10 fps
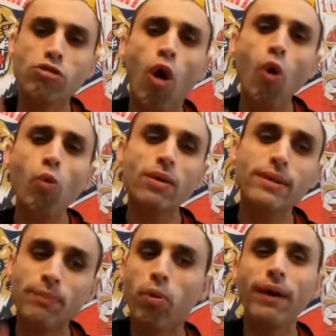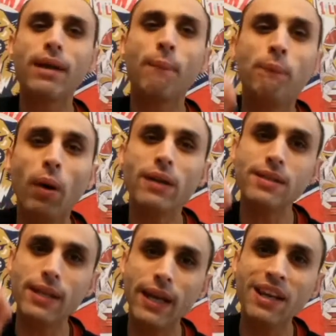Go put your
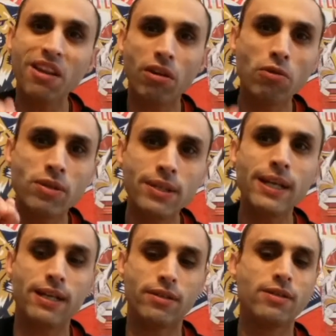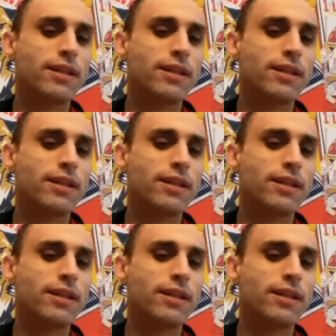butts in those seats.